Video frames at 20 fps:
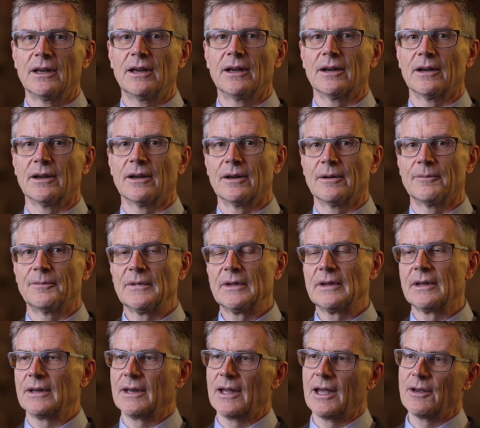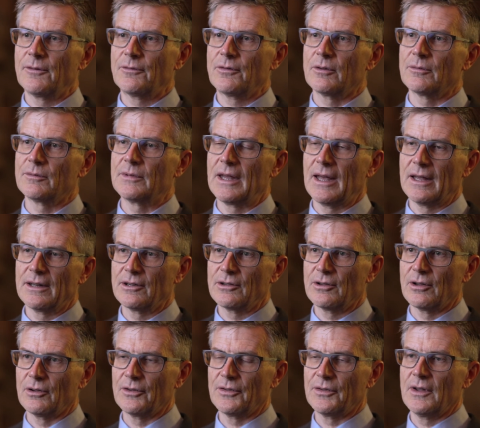DNA from
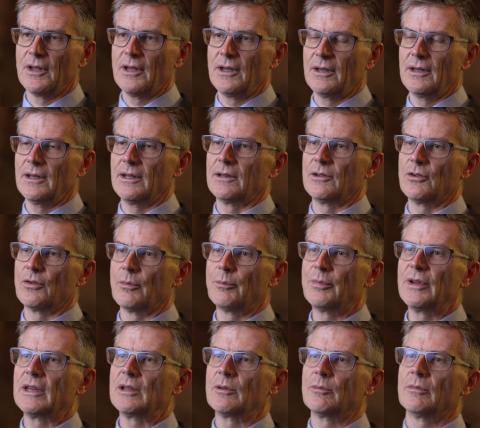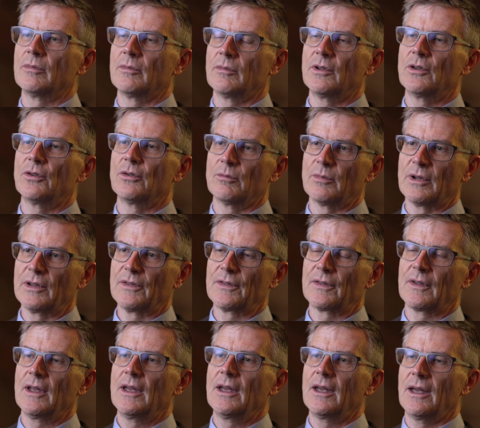Neanderthals in European
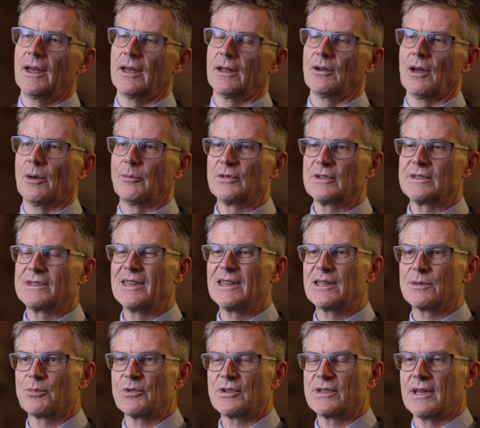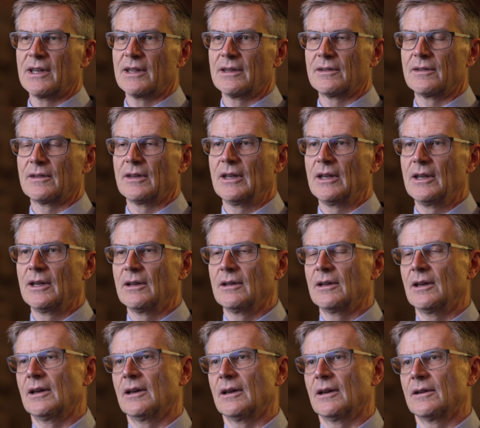humans, and up to 6%
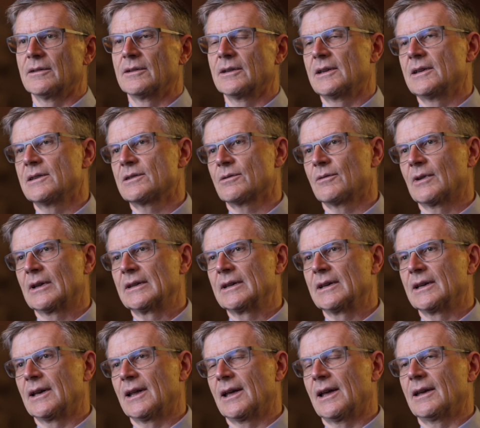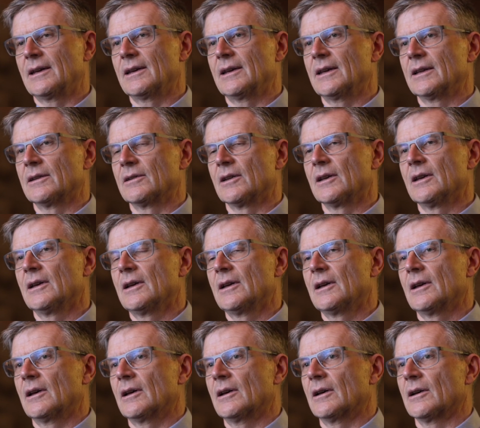Denisovan DNA in
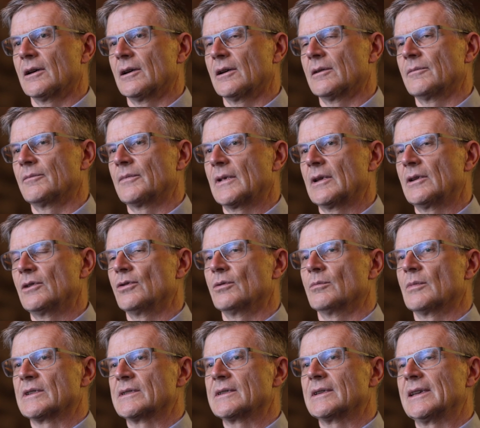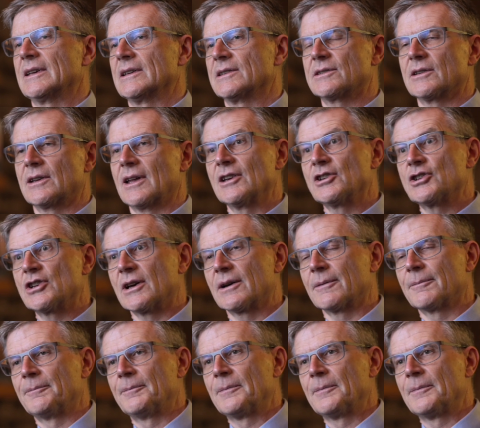humans in Eastern Asia.